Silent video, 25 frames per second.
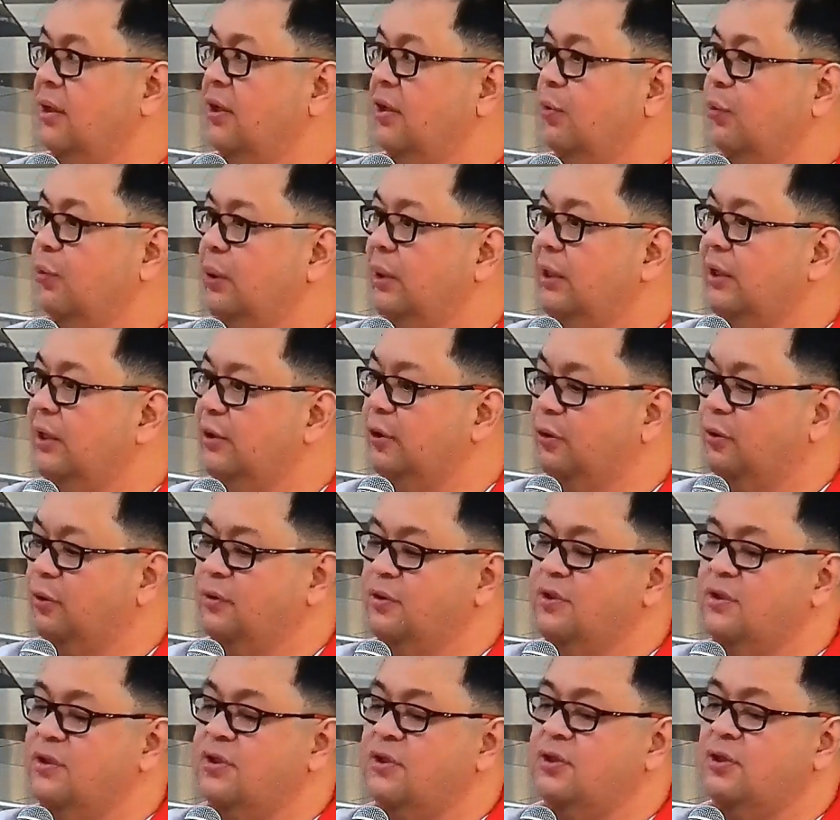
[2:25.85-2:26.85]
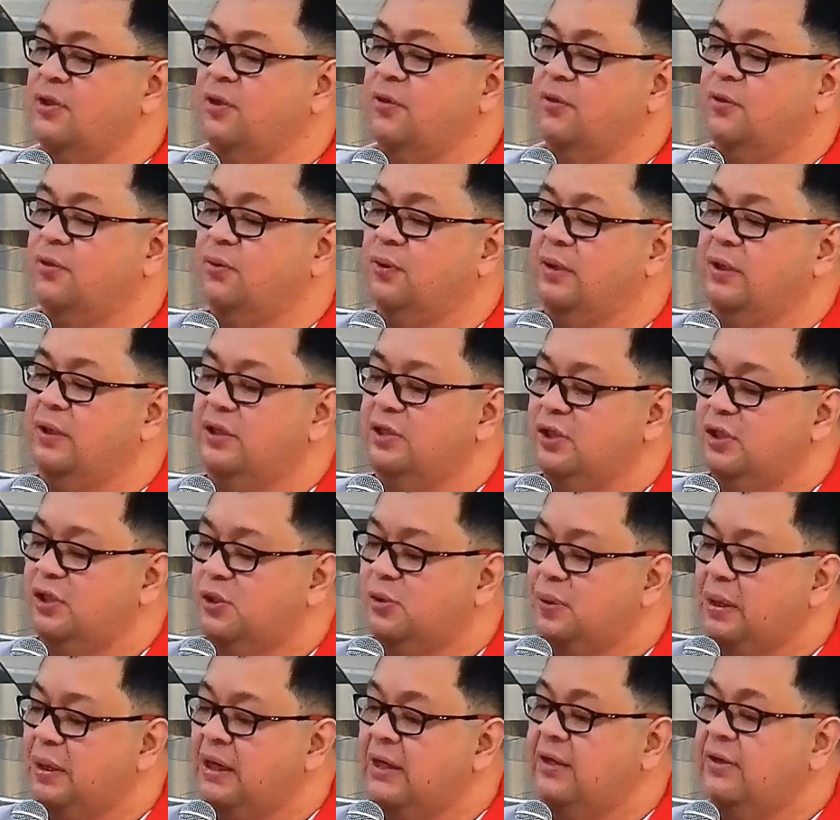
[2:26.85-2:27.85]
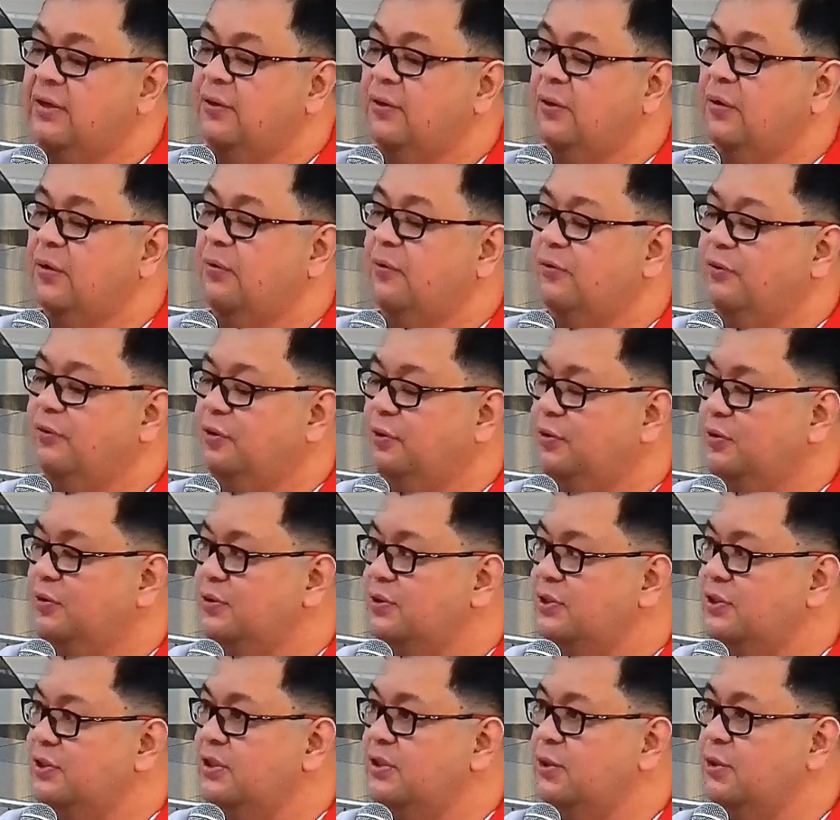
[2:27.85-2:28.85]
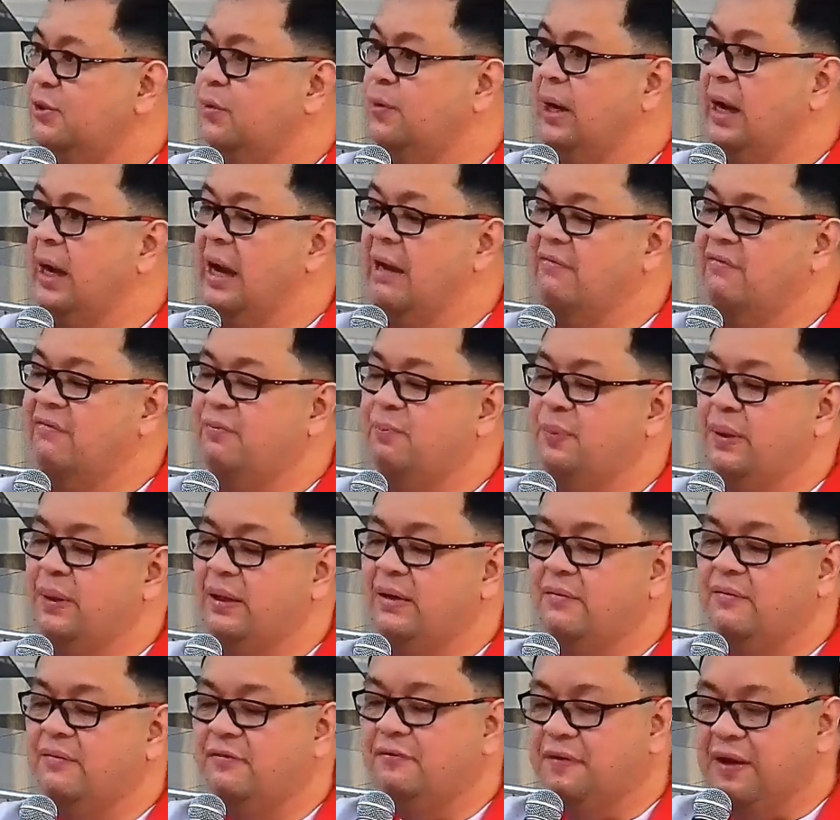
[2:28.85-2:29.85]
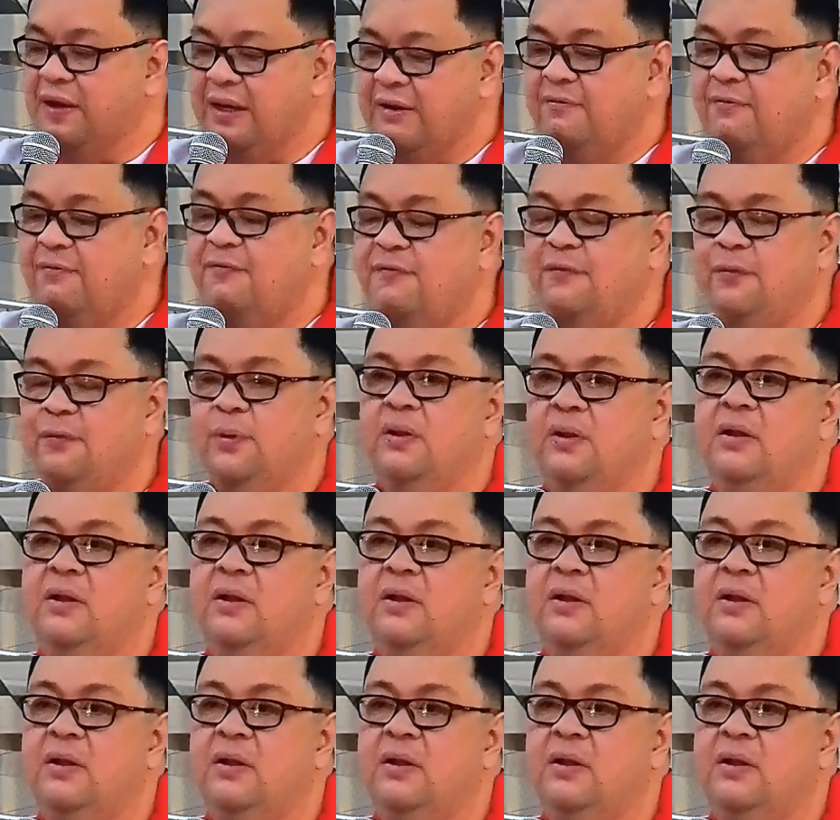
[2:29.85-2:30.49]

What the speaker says: will also treat all those who have been faithful,